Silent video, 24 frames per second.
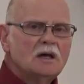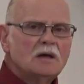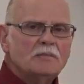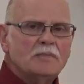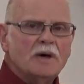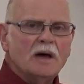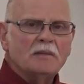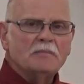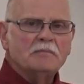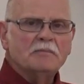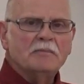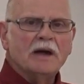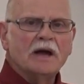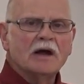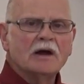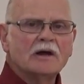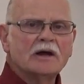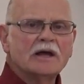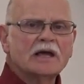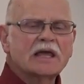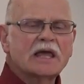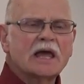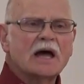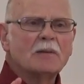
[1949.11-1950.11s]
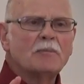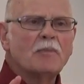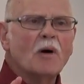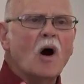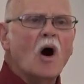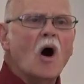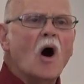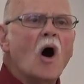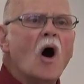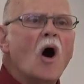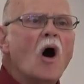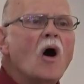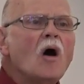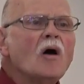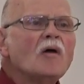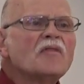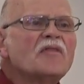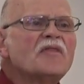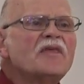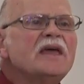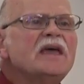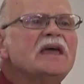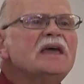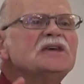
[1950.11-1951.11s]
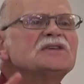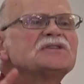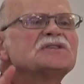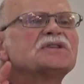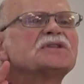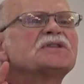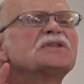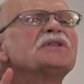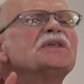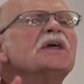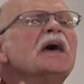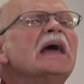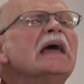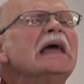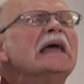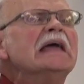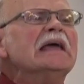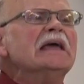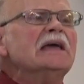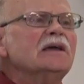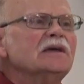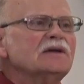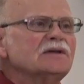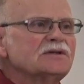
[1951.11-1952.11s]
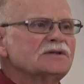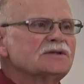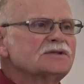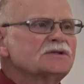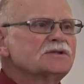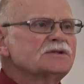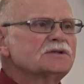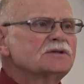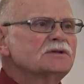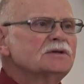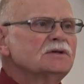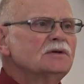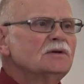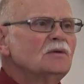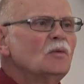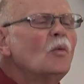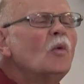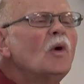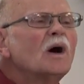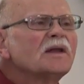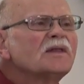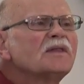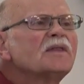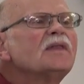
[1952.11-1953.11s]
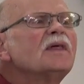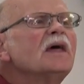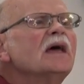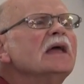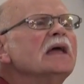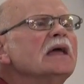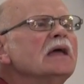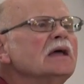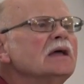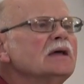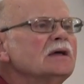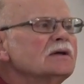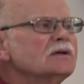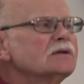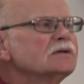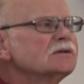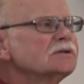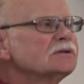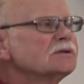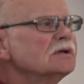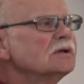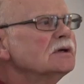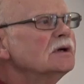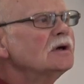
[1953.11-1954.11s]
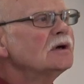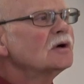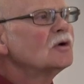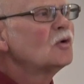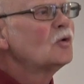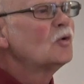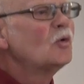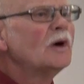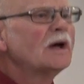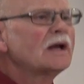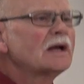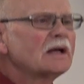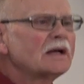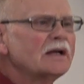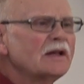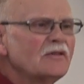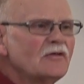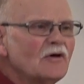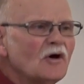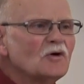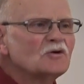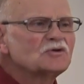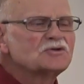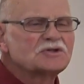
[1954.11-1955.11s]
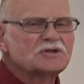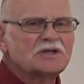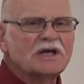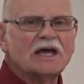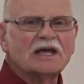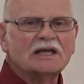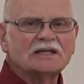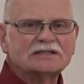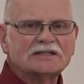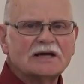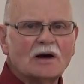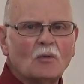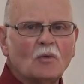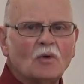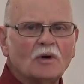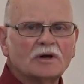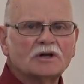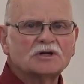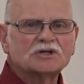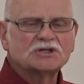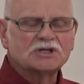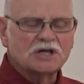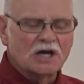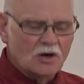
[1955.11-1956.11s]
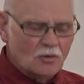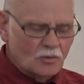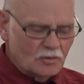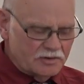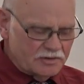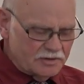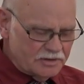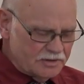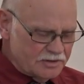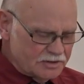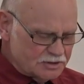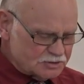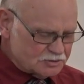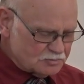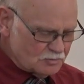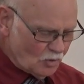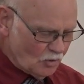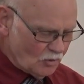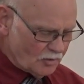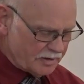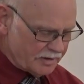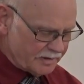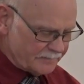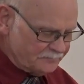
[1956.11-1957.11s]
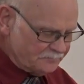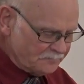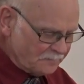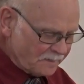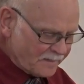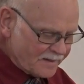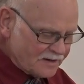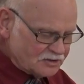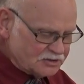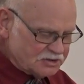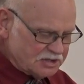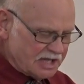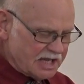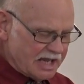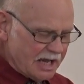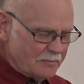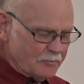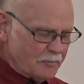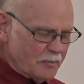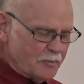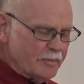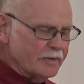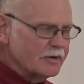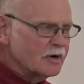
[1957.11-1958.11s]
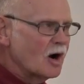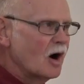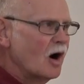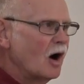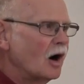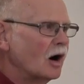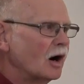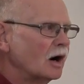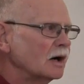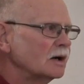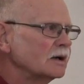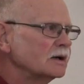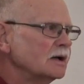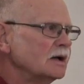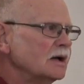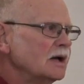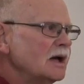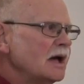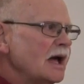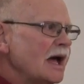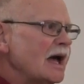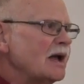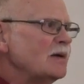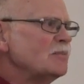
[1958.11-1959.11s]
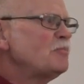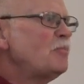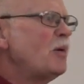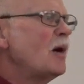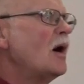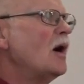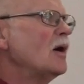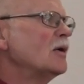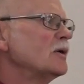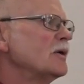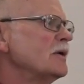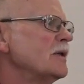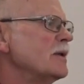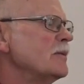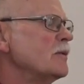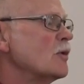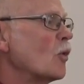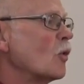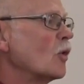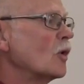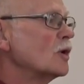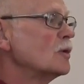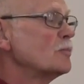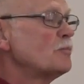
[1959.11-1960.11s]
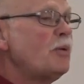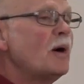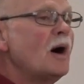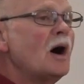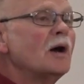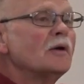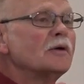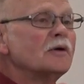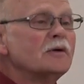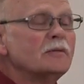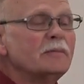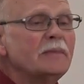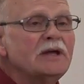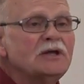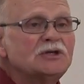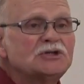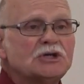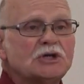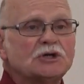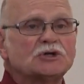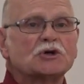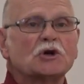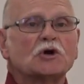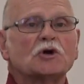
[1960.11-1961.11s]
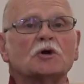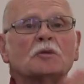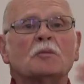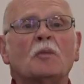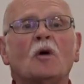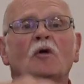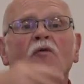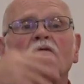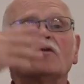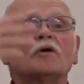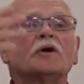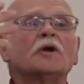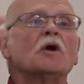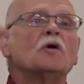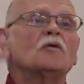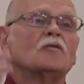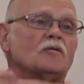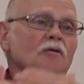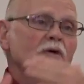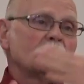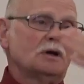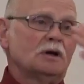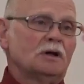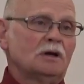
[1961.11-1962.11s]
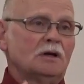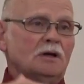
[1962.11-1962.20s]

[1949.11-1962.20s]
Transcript: That Mary kept all these things. What things? Quickly, those things I want to share with you this morning. She kept them in her heart and pondered them. The word pondered means she turned them over and over.